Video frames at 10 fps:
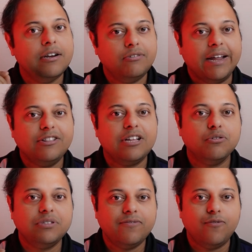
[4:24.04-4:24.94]

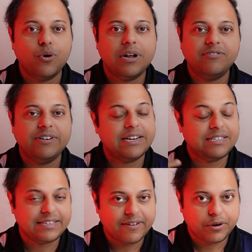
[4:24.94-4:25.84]

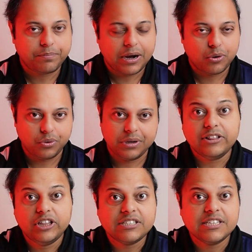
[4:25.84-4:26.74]
£9,407,
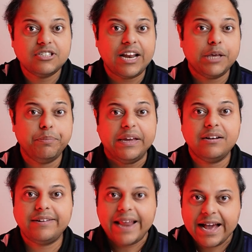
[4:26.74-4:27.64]
and this is like
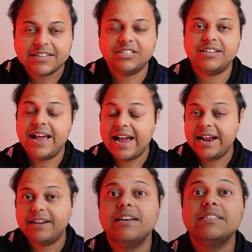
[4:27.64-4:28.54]
being taxed
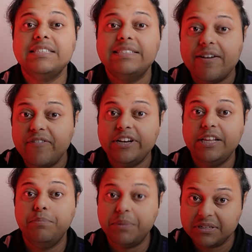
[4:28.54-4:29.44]
at
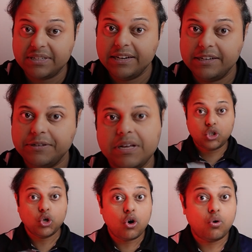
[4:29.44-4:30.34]
70%.
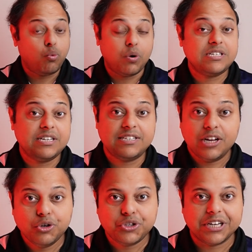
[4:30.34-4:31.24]
So what's the
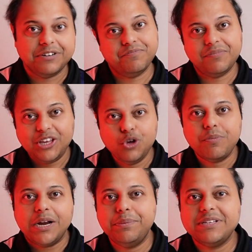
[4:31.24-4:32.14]
solution? You
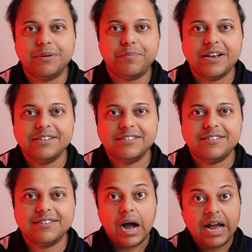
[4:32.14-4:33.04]
might be surprised.
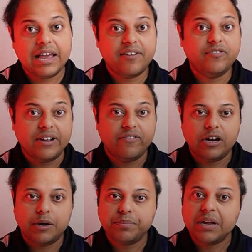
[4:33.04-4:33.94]
I have
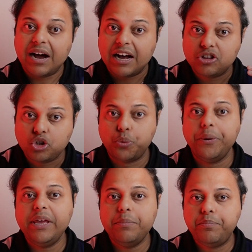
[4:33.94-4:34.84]
developed a
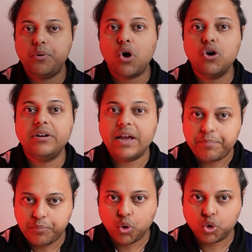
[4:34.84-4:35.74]
3-pronged
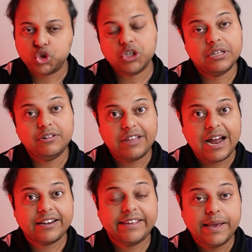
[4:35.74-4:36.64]
approach
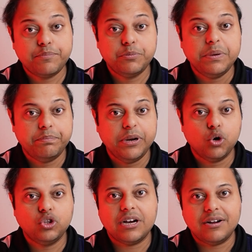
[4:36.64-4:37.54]
that keeps me
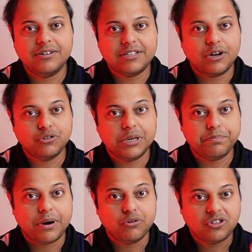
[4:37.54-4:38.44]
below the
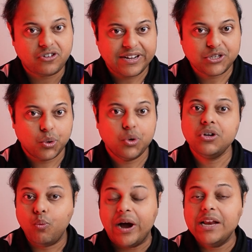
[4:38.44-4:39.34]
£100,000 threshold
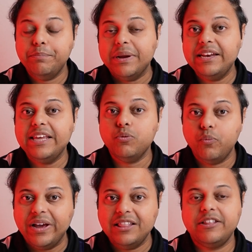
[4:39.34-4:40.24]
while building
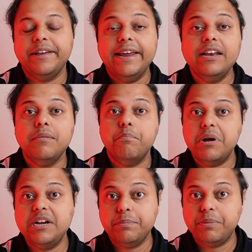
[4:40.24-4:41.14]
wealth in
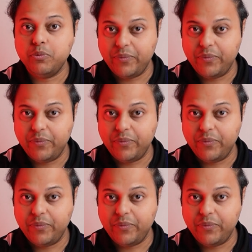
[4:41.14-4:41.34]
multiple